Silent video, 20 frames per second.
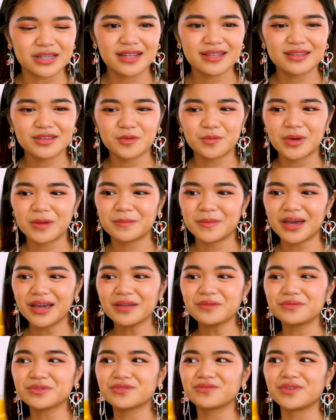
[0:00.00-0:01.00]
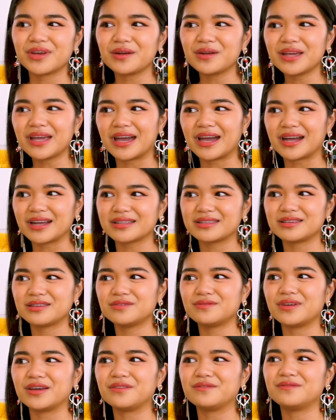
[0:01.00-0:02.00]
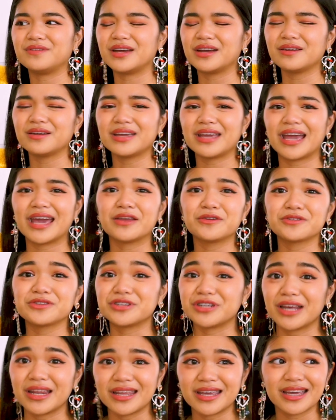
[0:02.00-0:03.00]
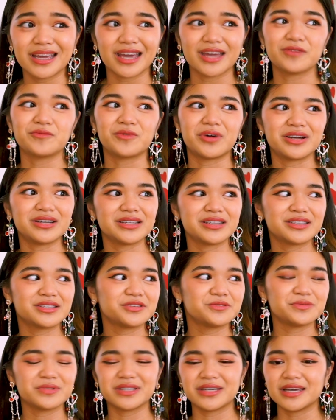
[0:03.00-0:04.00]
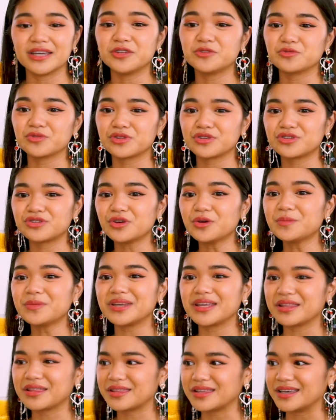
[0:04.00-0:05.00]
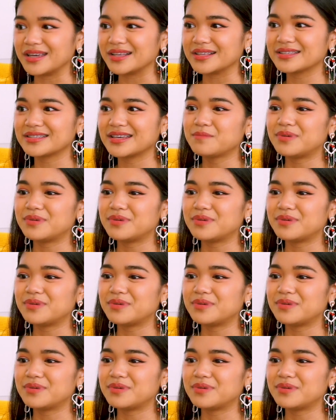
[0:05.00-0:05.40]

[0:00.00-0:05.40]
And so my mind was very active and very energetic and wanted to engage with so many things,